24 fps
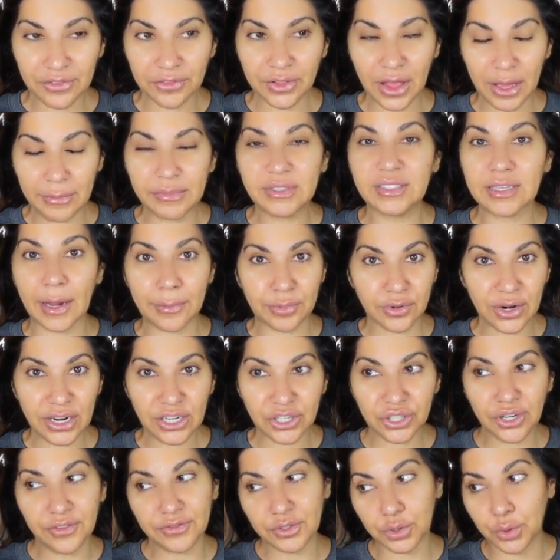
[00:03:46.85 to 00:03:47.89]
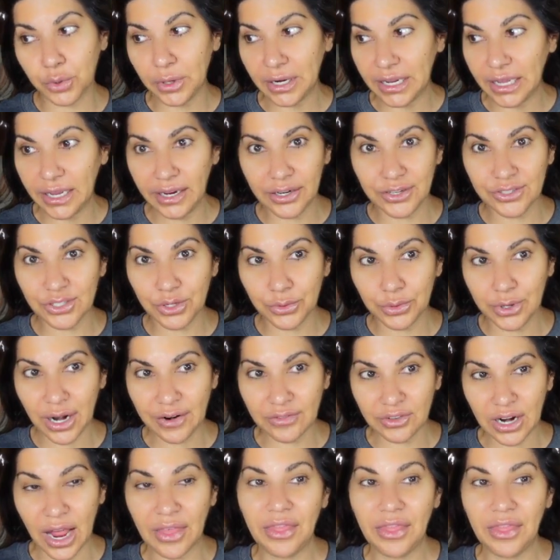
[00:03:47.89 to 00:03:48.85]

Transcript: flame separation of 20 years or whatever,